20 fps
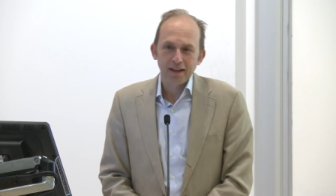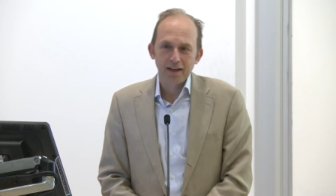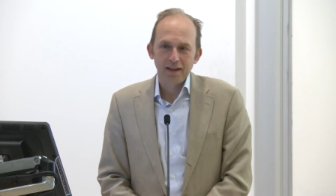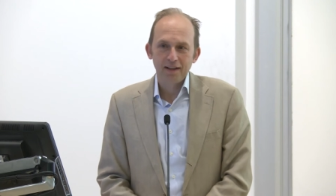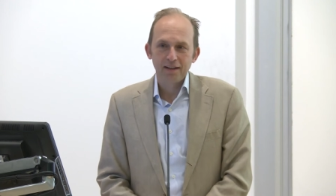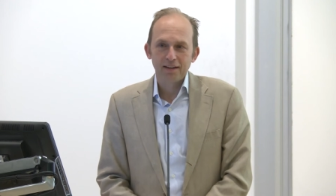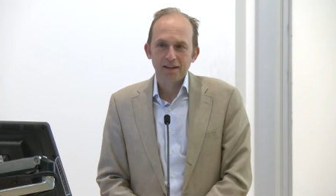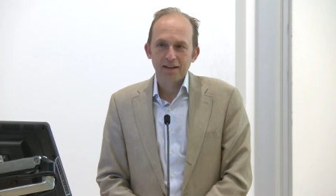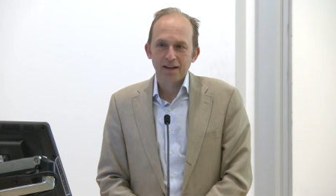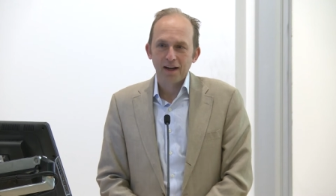get
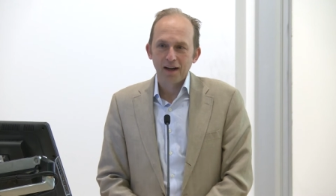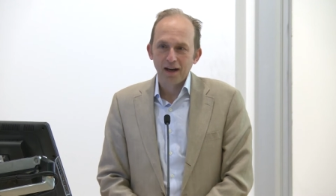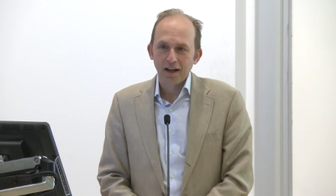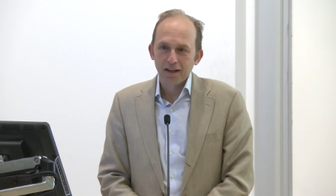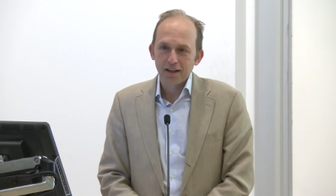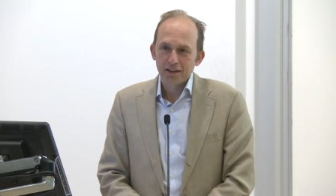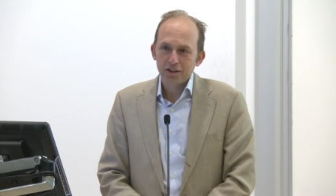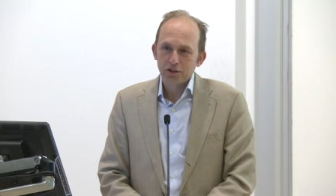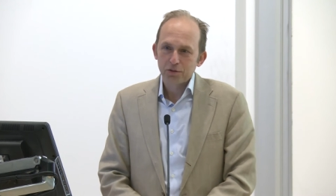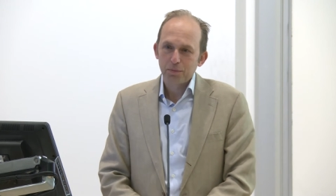into
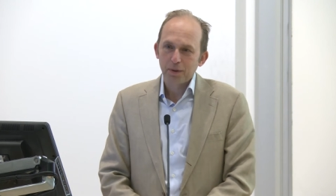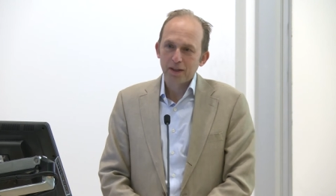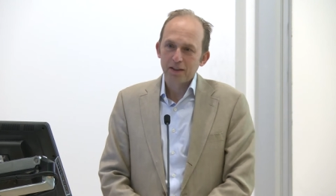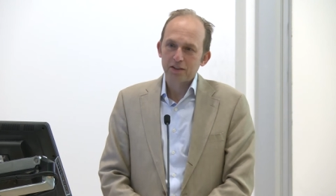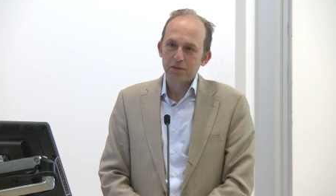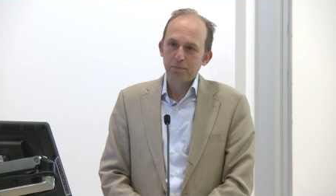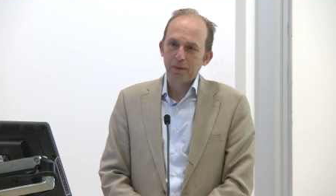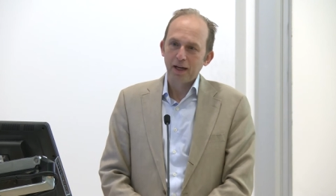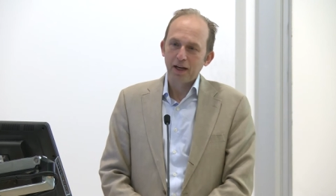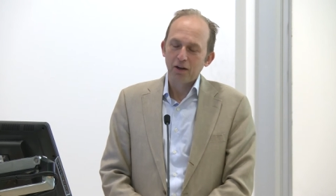college, but
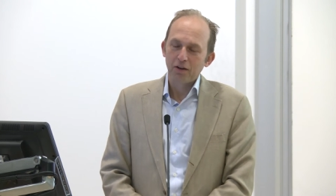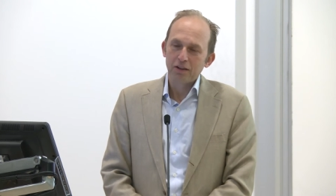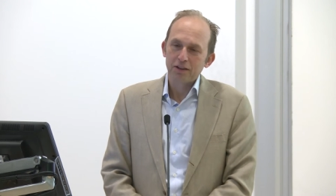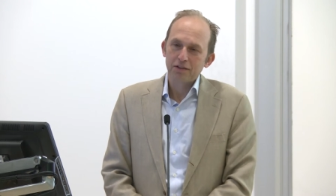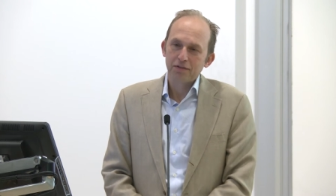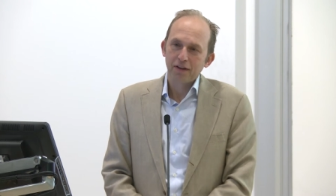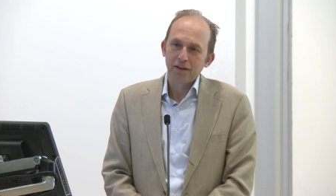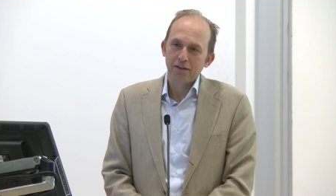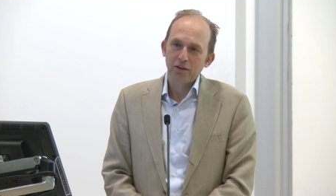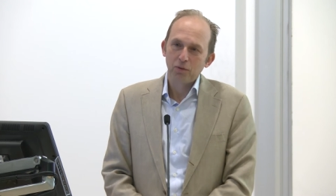his parents
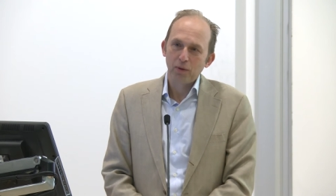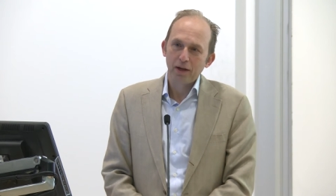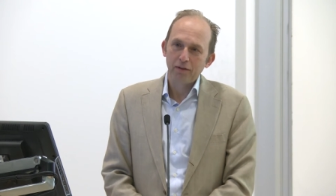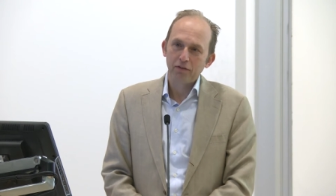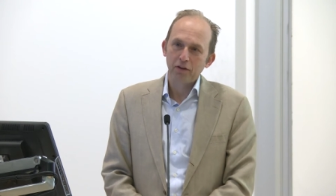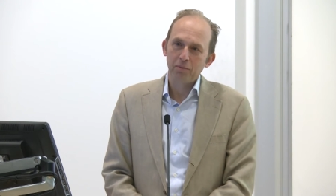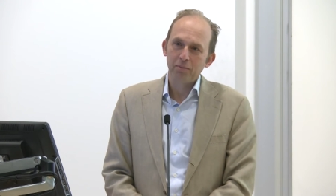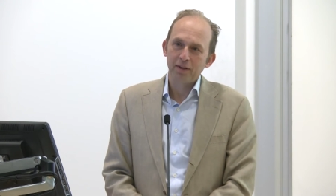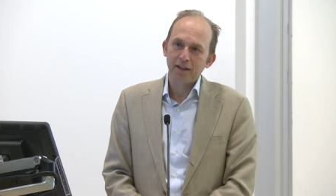found a way for him